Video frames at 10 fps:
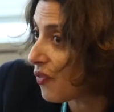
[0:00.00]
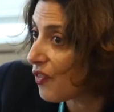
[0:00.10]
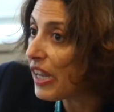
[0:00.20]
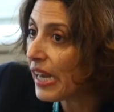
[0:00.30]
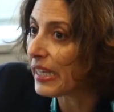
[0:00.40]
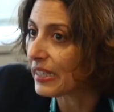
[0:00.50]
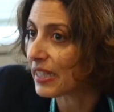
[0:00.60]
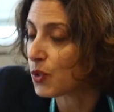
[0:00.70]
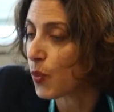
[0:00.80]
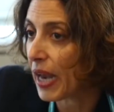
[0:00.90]
feeling
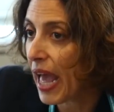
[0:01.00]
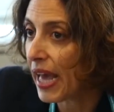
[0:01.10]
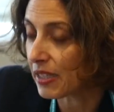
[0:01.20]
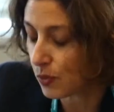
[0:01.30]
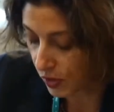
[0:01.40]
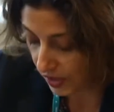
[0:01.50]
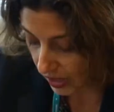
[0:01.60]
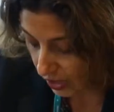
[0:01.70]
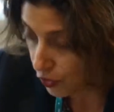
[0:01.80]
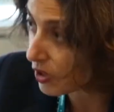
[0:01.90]
that one had was
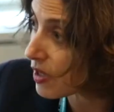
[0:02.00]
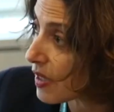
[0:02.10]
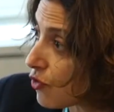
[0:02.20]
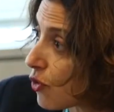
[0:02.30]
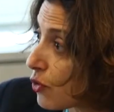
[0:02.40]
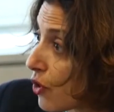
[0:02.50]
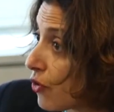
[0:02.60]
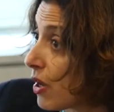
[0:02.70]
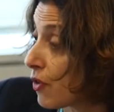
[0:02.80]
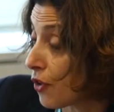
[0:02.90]
that actually the central
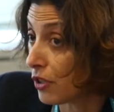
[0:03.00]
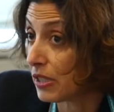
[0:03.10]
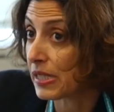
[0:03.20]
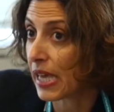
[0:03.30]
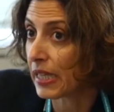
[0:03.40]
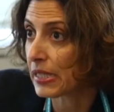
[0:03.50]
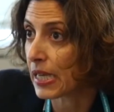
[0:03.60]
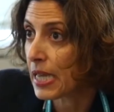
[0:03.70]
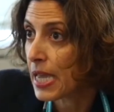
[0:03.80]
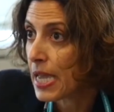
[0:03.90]
authorities
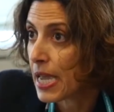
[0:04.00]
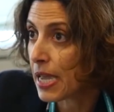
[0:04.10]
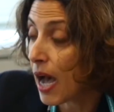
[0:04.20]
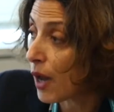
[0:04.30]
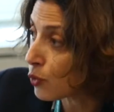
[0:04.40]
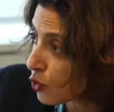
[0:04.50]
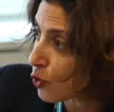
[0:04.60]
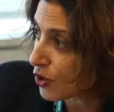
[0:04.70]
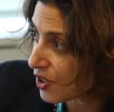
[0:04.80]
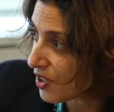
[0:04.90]
had
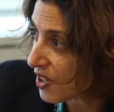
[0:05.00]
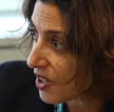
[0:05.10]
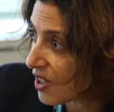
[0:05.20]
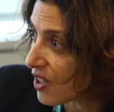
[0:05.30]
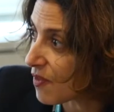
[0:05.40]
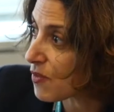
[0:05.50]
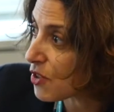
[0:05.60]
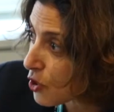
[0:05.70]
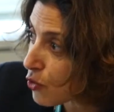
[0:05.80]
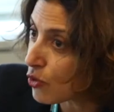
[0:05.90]
outsourced
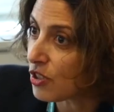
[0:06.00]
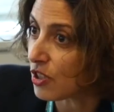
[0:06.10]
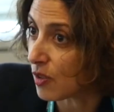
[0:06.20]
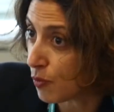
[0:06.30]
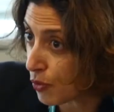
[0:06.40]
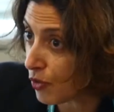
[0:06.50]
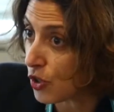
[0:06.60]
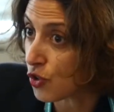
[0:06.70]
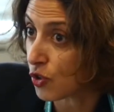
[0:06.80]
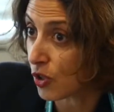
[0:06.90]
security
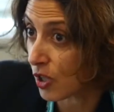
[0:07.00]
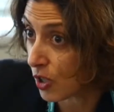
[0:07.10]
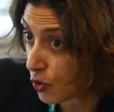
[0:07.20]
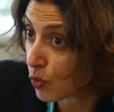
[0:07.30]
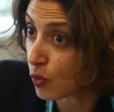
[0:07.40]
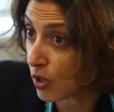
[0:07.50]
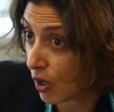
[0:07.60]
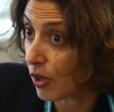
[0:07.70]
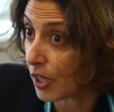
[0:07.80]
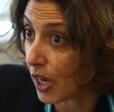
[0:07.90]
provision to
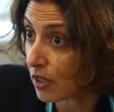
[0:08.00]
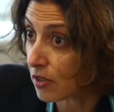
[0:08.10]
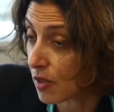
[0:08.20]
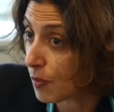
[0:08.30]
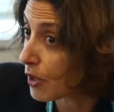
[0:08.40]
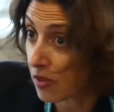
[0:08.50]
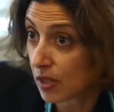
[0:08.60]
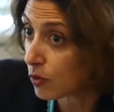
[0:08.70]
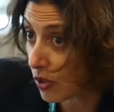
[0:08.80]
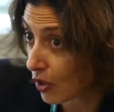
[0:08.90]
the oligarchs because
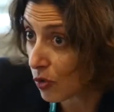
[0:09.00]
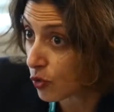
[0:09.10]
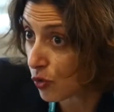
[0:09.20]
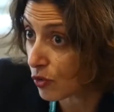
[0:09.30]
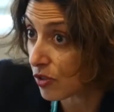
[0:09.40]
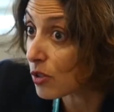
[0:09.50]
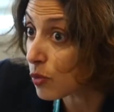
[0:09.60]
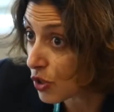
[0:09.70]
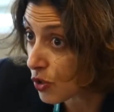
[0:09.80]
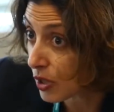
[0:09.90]
they could not control the
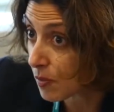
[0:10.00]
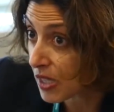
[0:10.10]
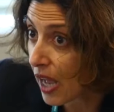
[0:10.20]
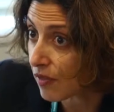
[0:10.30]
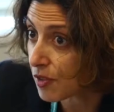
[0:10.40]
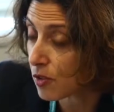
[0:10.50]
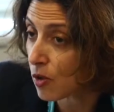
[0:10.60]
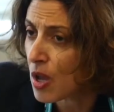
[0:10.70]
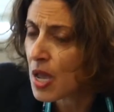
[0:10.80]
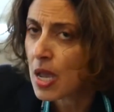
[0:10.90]
situation themselves.
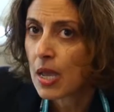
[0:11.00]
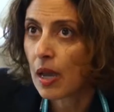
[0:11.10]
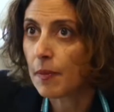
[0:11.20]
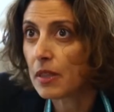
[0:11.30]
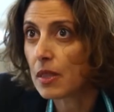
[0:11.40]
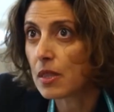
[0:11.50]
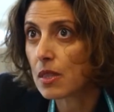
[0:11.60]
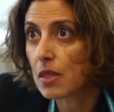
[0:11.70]
So, I mean,